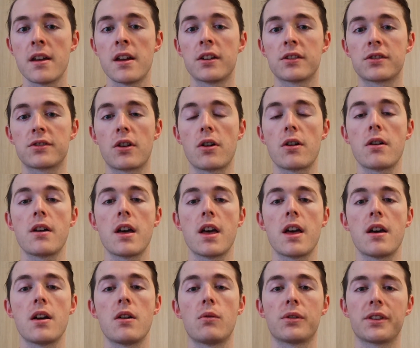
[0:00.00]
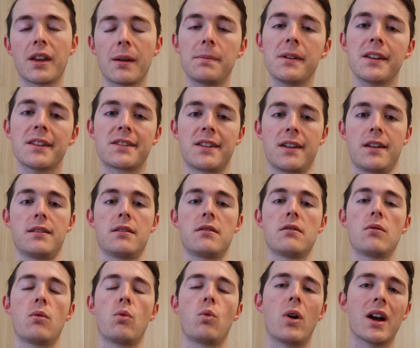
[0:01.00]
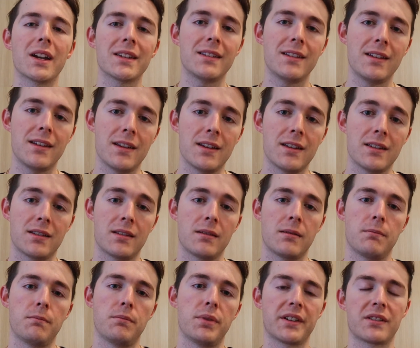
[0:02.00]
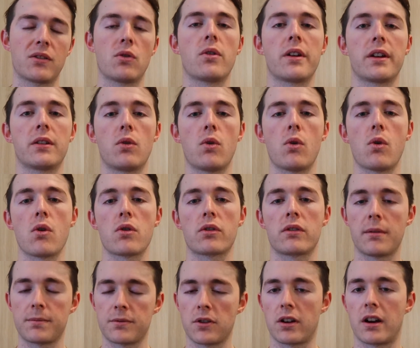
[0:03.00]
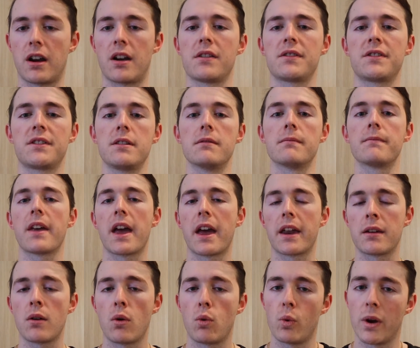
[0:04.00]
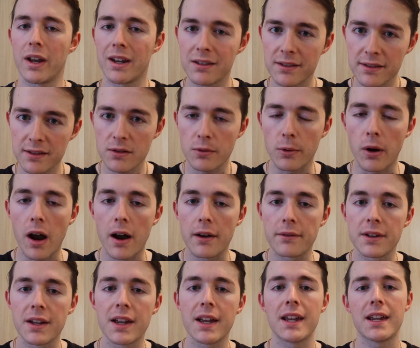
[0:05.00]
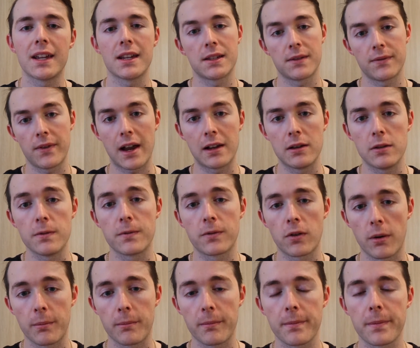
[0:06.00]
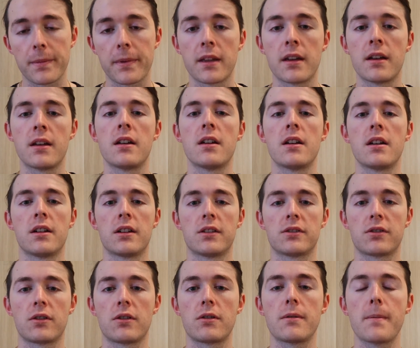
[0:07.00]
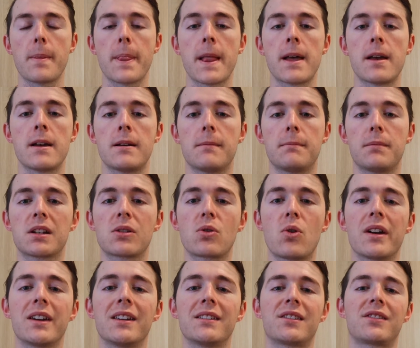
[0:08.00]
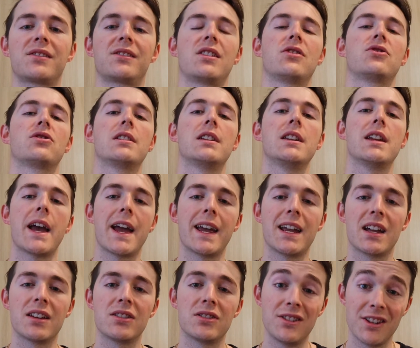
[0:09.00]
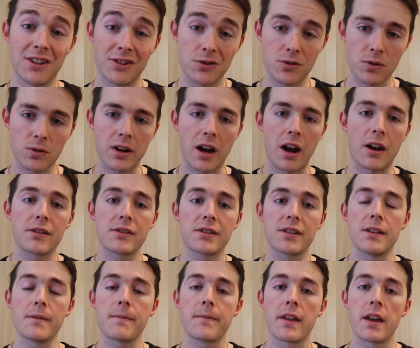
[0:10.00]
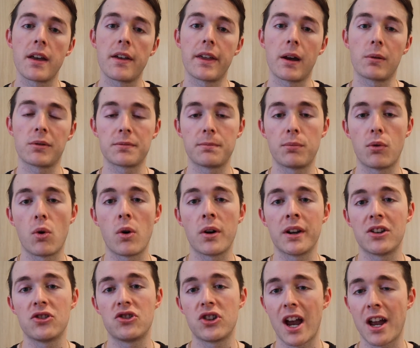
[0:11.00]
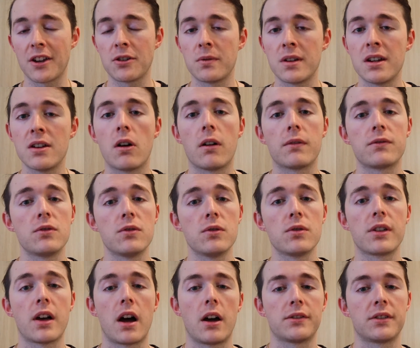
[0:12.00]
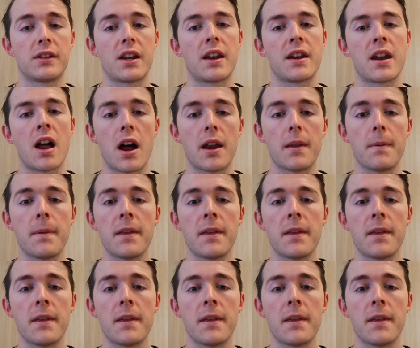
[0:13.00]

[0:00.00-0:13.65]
So with that being said, what is Bitcoin or cryptocurrency and where does it derive its value from? So Bitcoin is essentially a digital currency that was born in January of 2009.